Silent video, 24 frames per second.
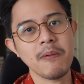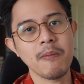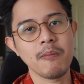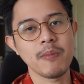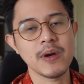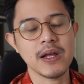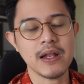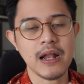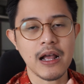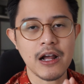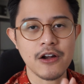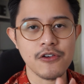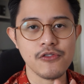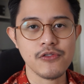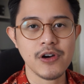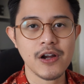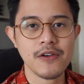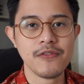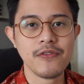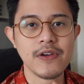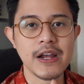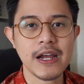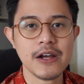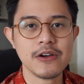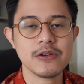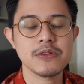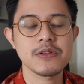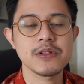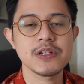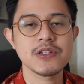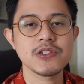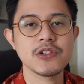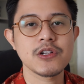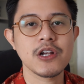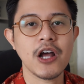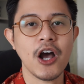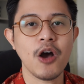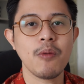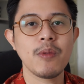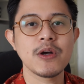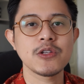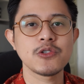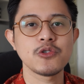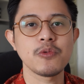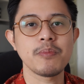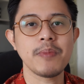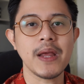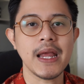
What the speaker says: but a rough calculation how much you're